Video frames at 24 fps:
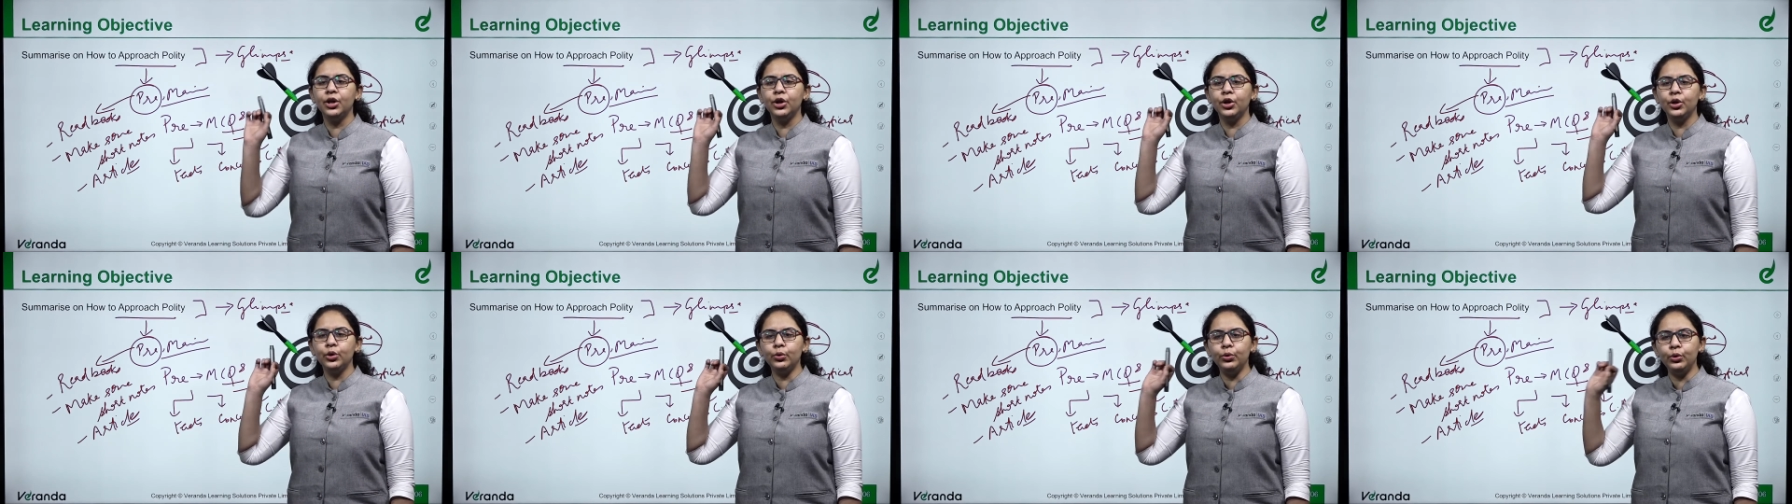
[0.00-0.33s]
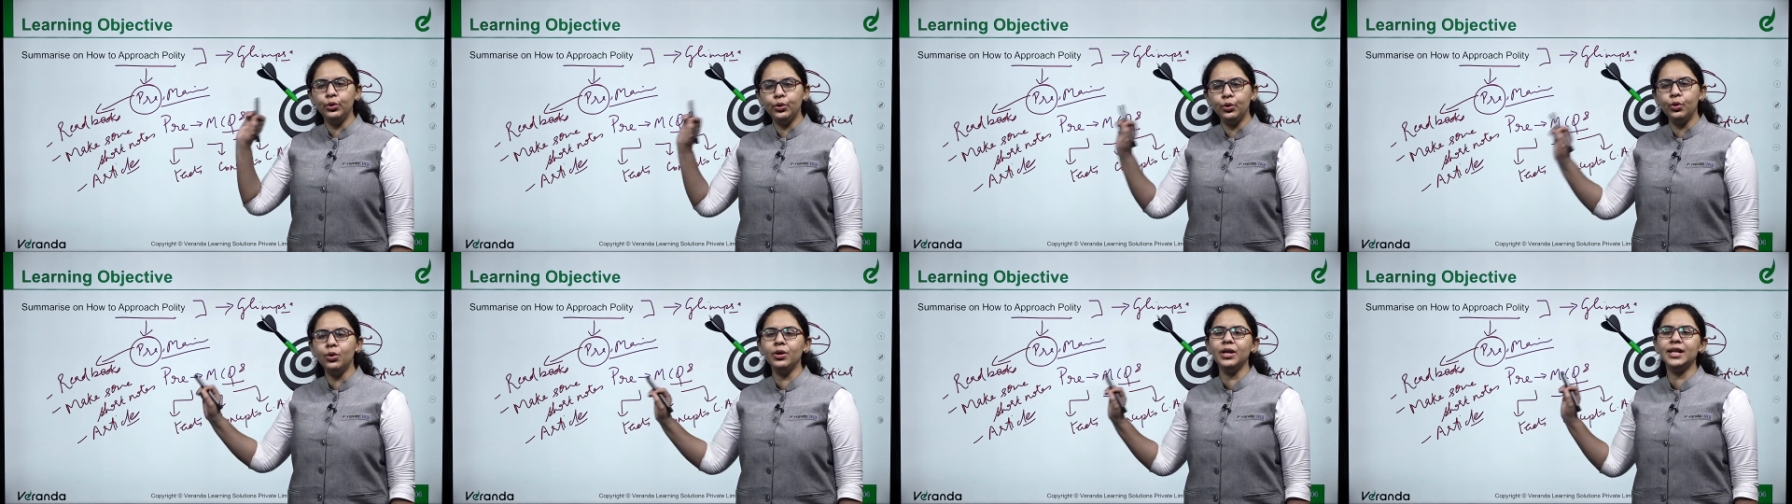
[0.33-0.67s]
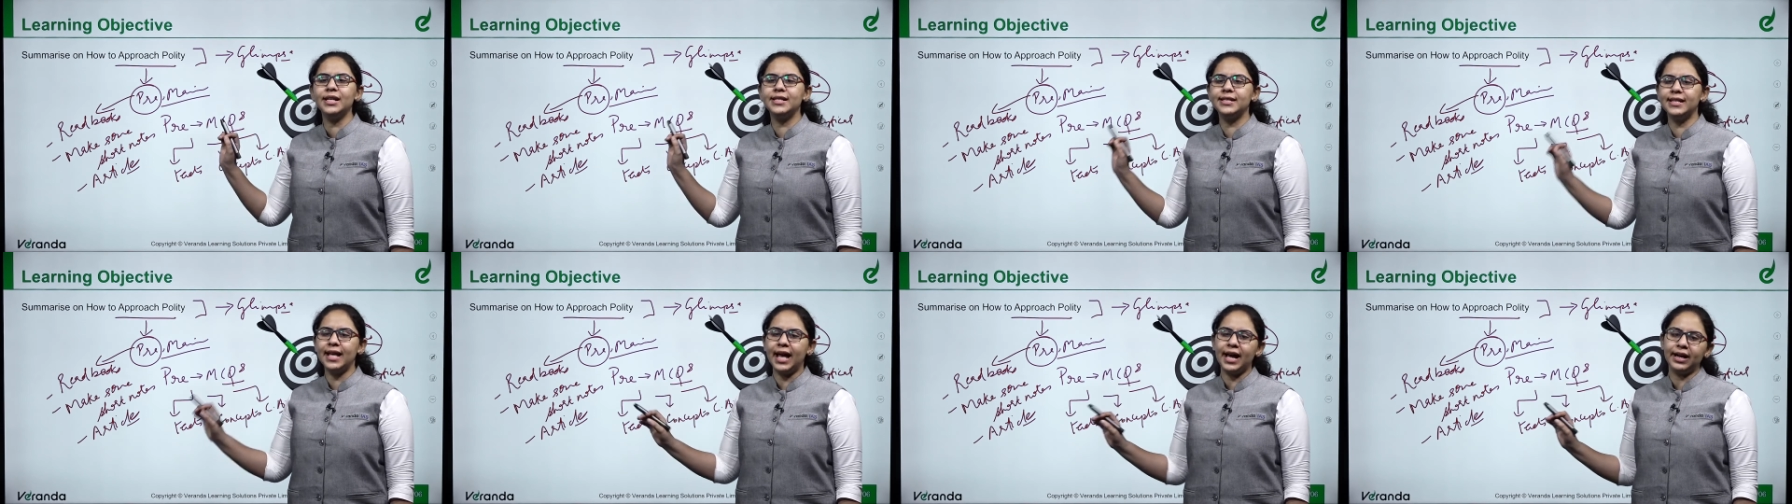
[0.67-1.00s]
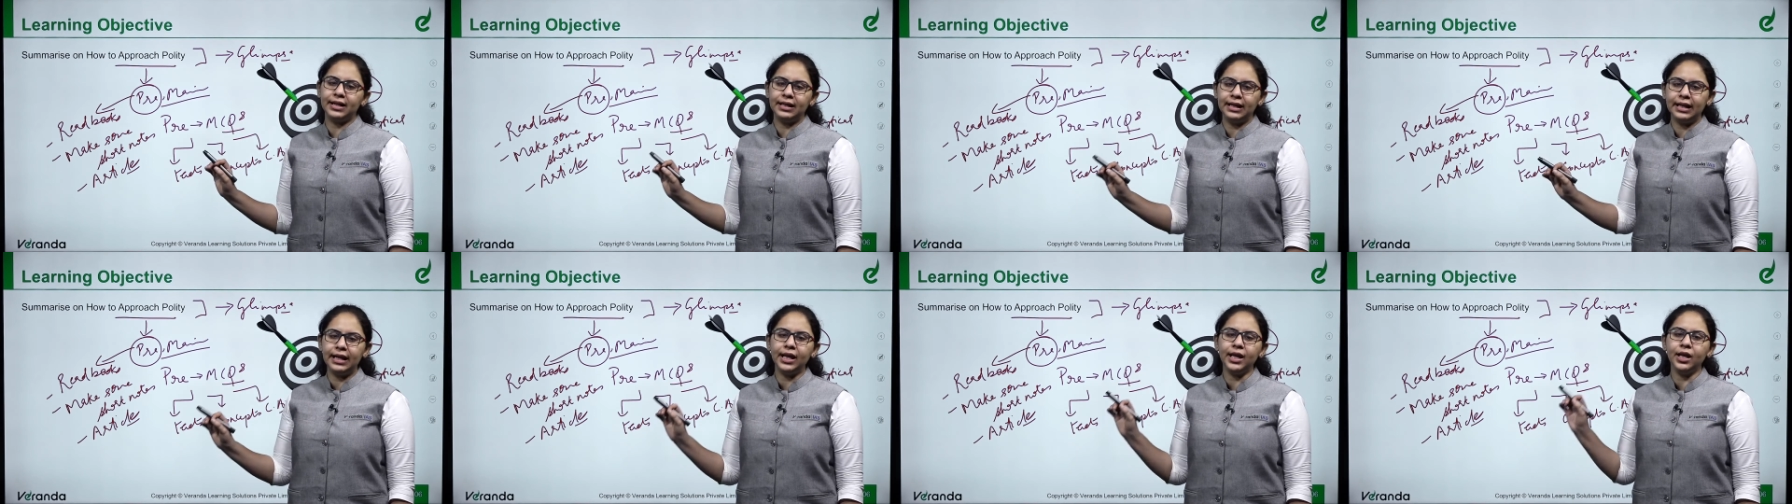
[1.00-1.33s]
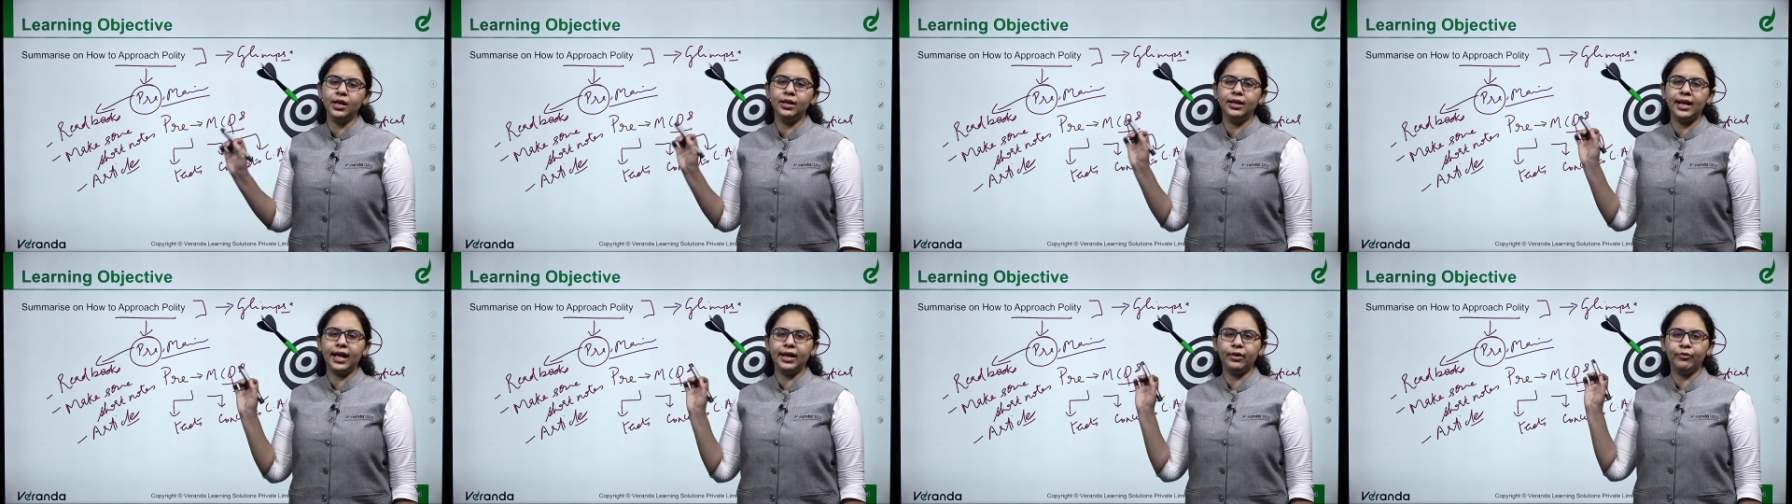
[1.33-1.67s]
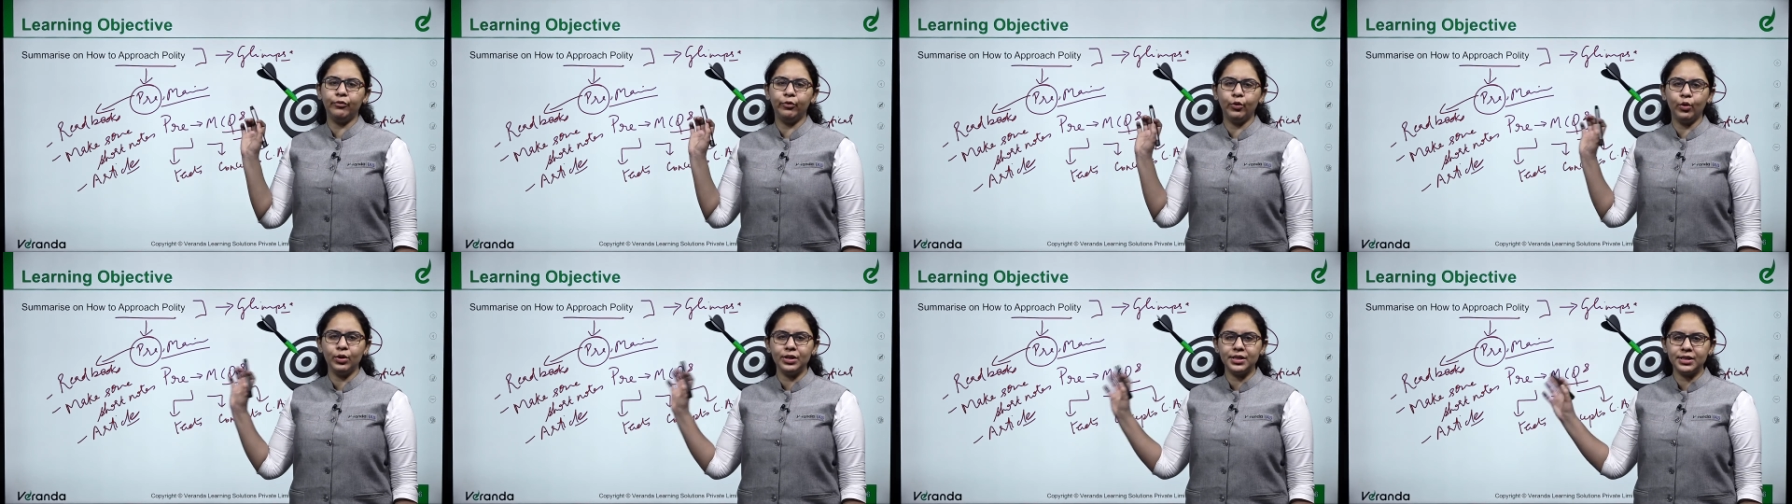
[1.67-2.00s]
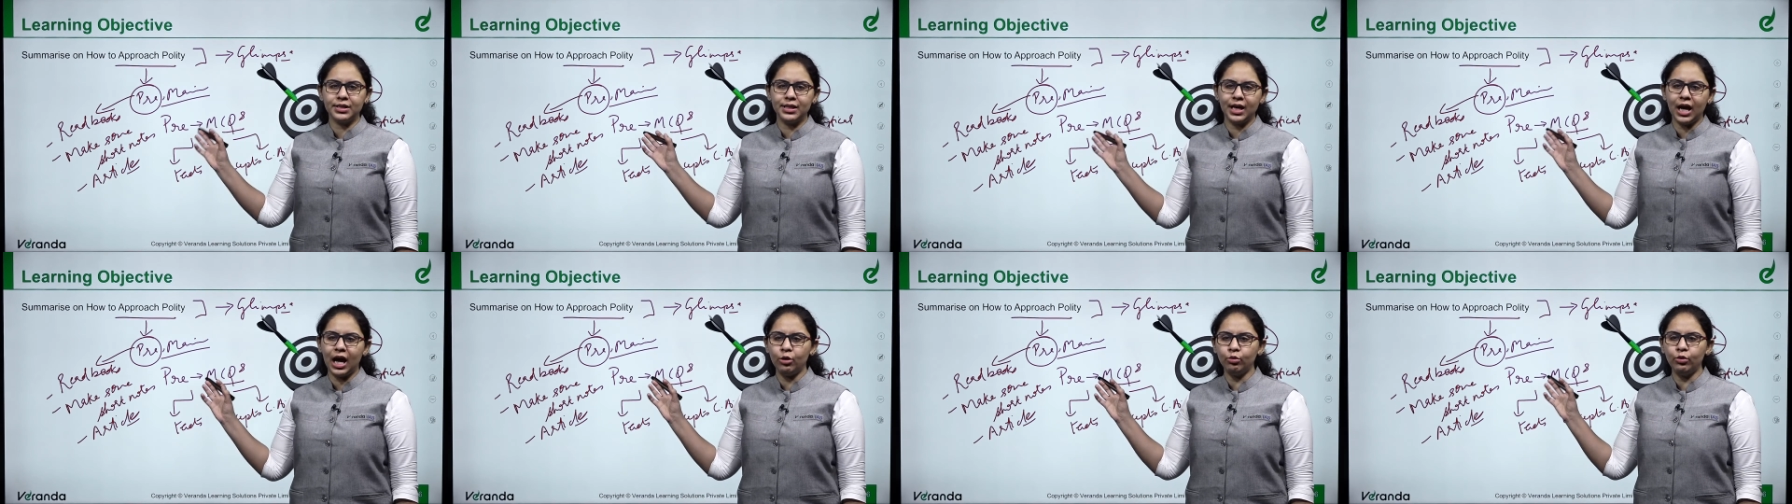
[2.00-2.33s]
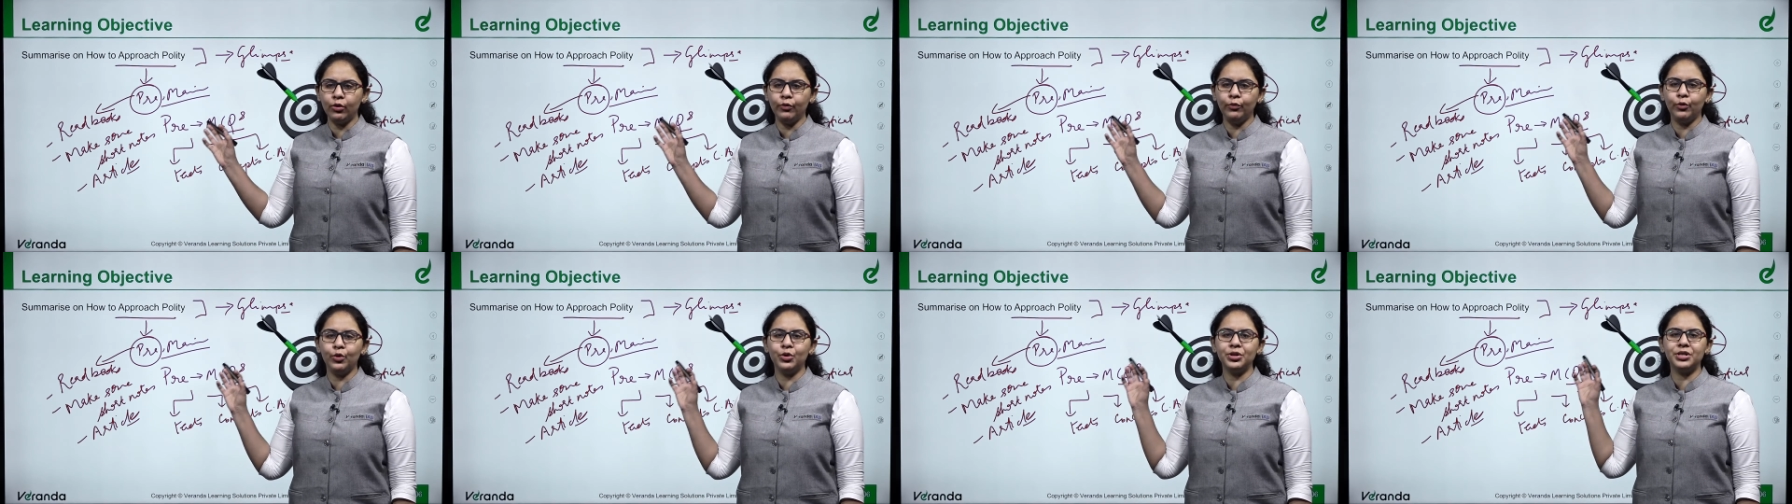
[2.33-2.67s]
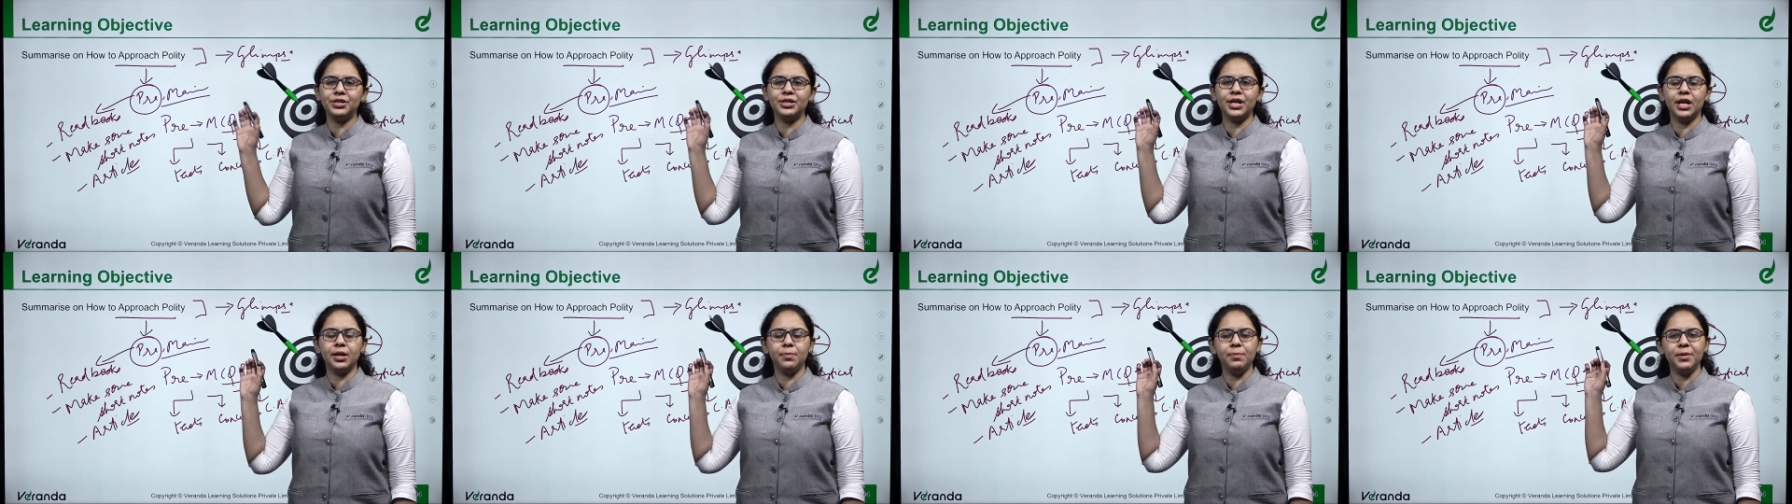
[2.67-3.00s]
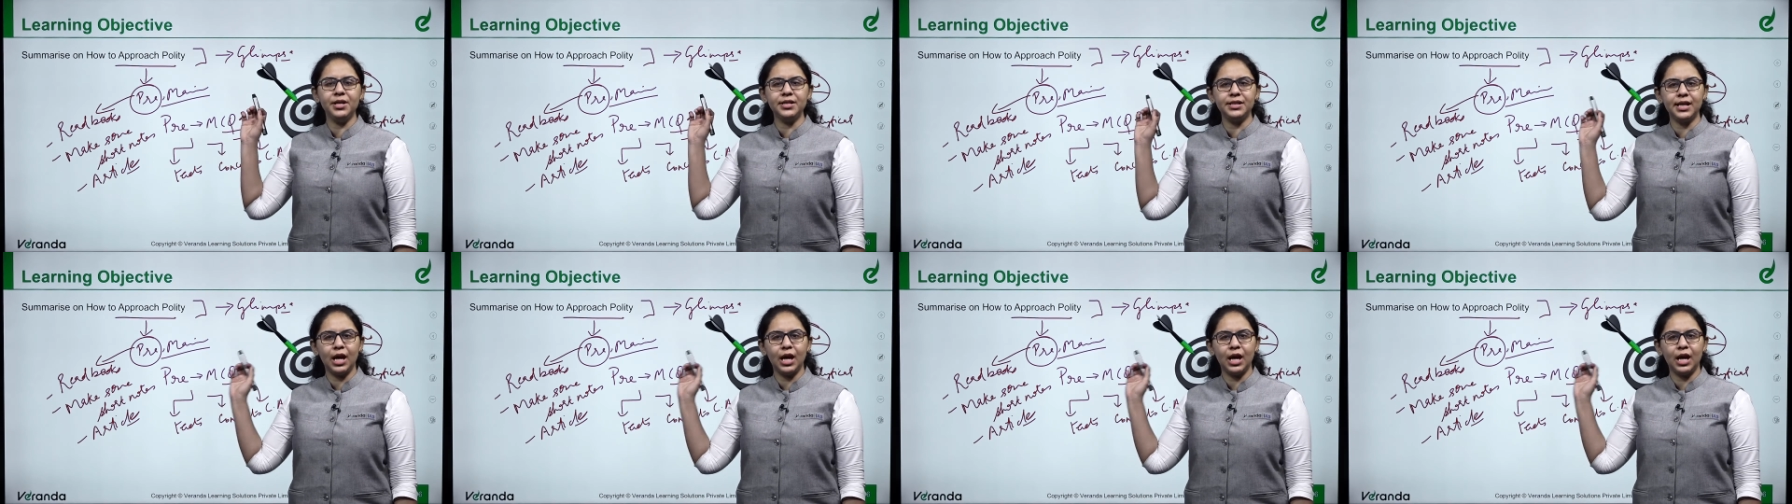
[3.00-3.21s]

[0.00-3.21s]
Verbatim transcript: to know exactly like four out of four statements,